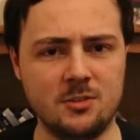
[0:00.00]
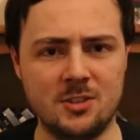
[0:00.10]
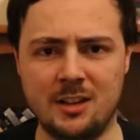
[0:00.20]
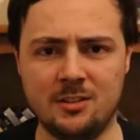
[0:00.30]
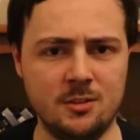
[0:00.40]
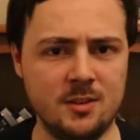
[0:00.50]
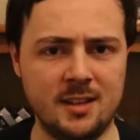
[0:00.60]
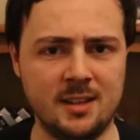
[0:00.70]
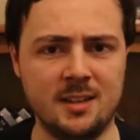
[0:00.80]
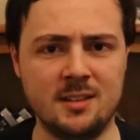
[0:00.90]
just how
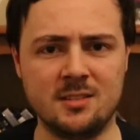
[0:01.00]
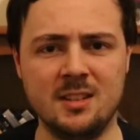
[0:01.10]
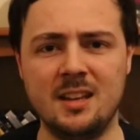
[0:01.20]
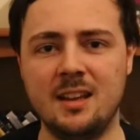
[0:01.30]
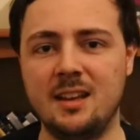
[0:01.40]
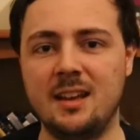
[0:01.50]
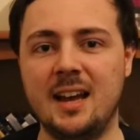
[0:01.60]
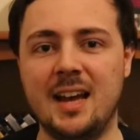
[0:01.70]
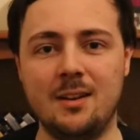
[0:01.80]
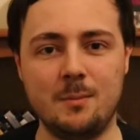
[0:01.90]
unique it is and
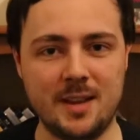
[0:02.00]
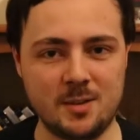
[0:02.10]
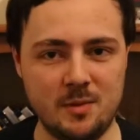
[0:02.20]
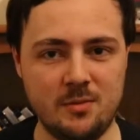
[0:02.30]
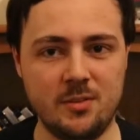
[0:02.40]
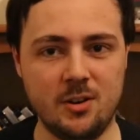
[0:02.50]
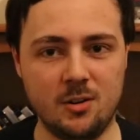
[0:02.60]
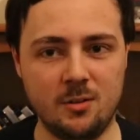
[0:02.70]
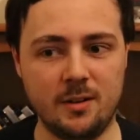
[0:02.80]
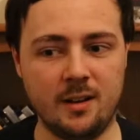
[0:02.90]
how it makes me feel.